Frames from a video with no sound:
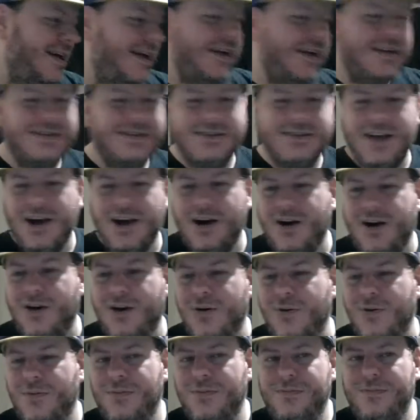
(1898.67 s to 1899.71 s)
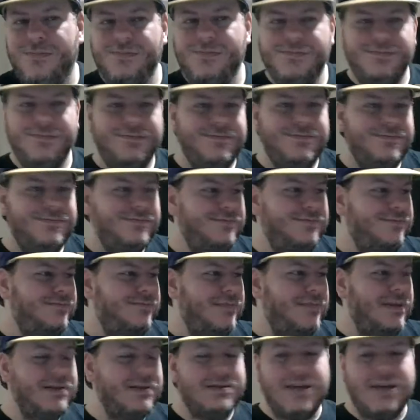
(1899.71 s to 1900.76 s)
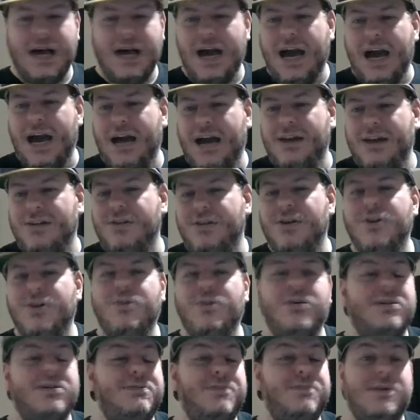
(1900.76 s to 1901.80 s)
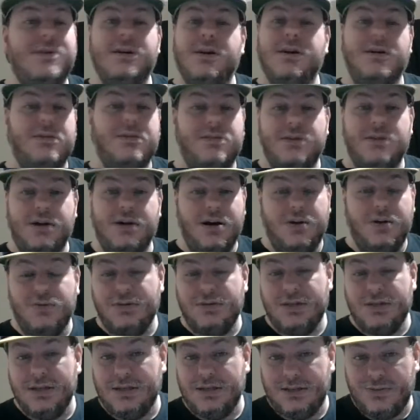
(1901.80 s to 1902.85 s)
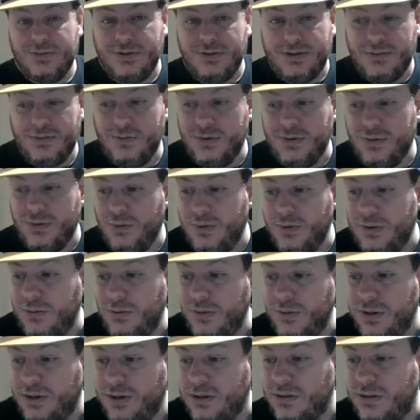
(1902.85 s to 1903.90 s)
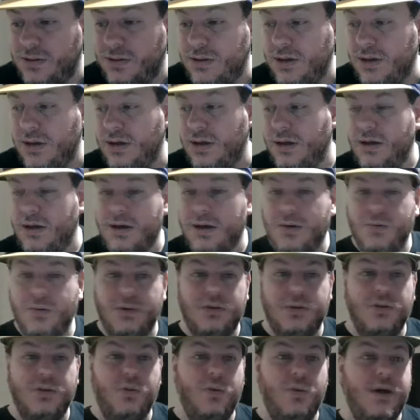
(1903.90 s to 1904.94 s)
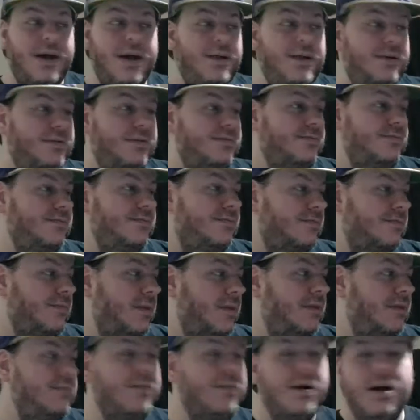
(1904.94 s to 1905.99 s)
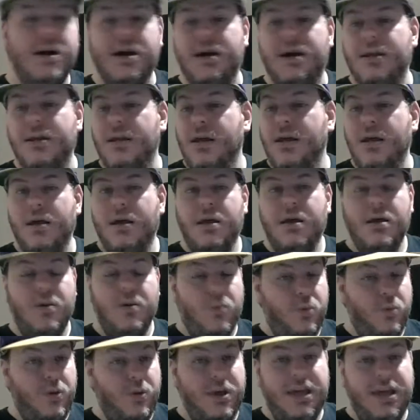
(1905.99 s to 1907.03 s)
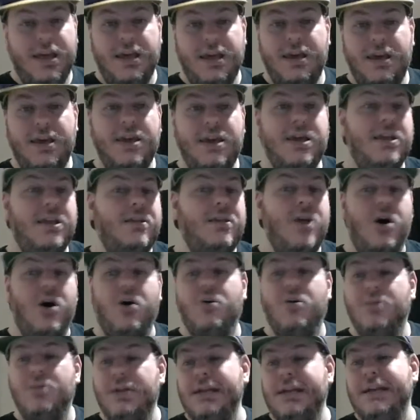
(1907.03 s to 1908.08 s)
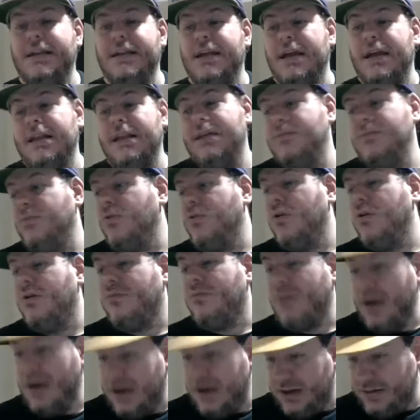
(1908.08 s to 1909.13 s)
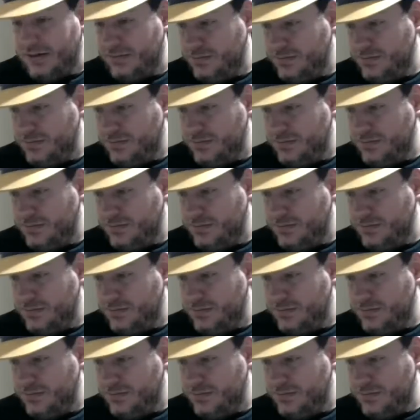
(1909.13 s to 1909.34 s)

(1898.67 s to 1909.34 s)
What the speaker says: So I don't know what's been going on with this, with the weather. But we don't need any more rain.